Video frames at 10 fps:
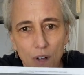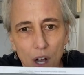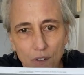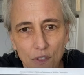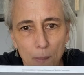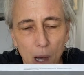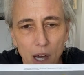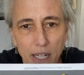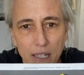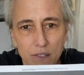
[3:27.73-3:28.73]
of the
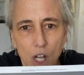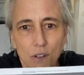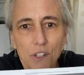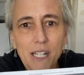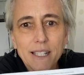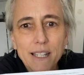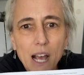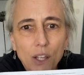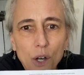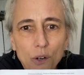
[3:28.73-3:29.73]
body is covered in
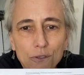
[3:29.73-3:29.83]
yellow